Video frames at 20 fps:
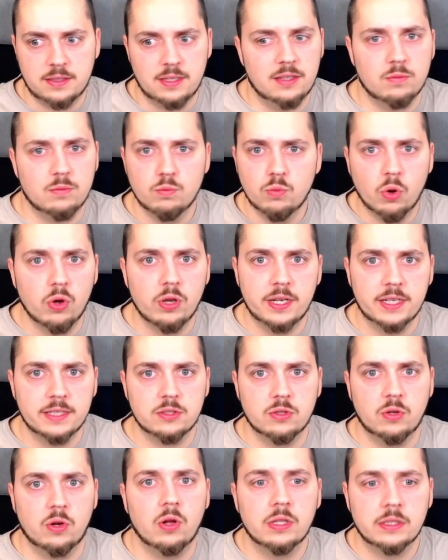that more or
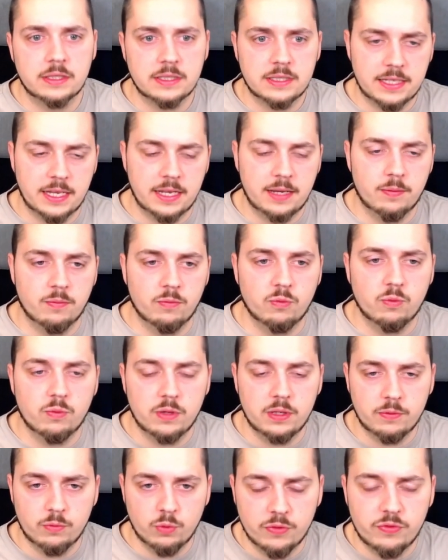less are all the same
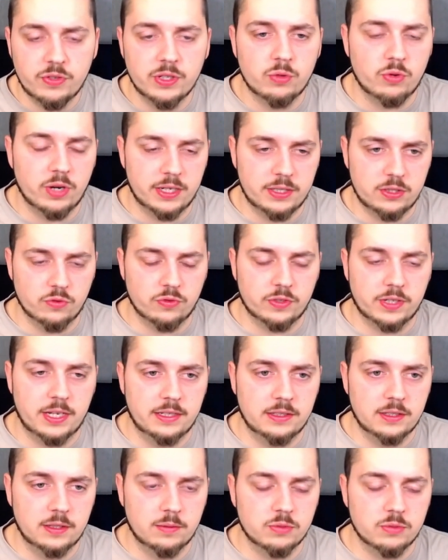within Rise of
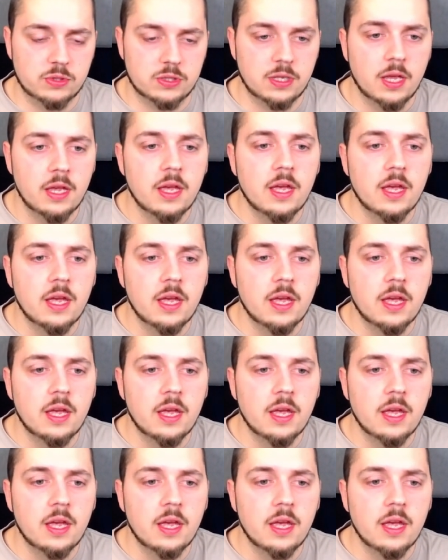Kingdoms.